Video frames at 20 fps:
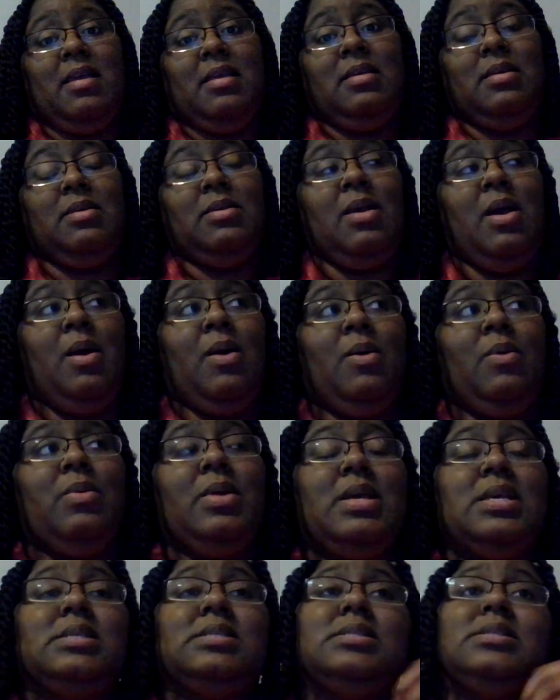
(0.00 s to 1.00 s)
you know,
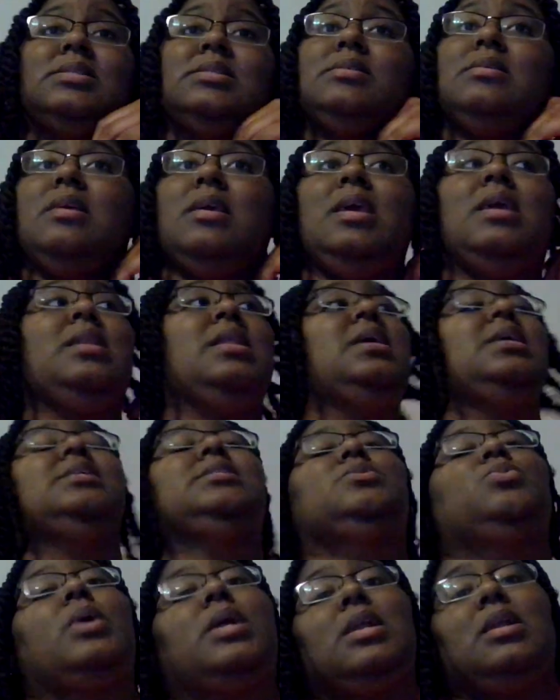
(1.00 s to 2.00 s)
it's it
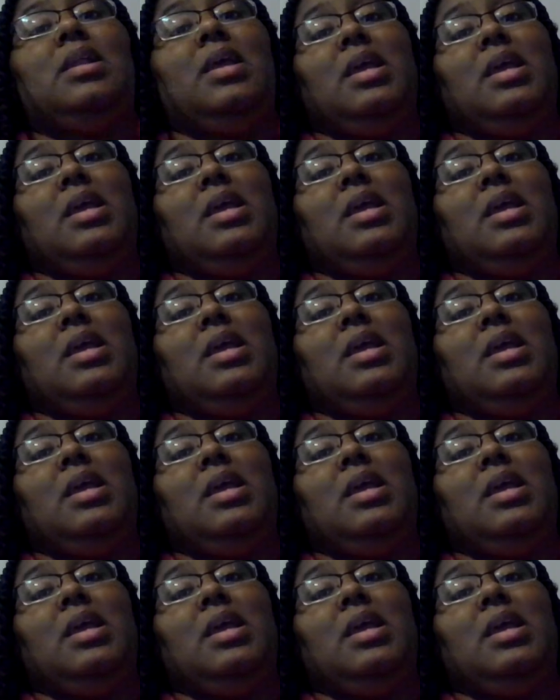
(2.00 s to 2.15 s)
is what it